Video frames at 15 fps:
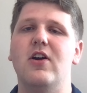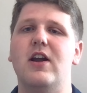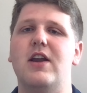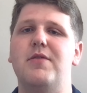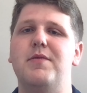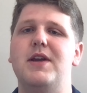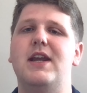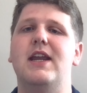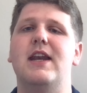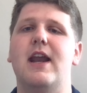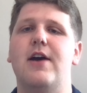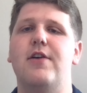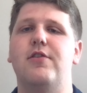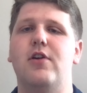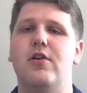and we can
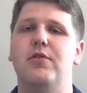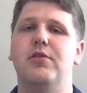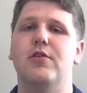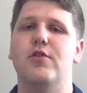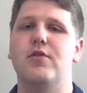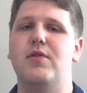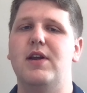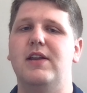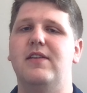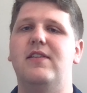now go through and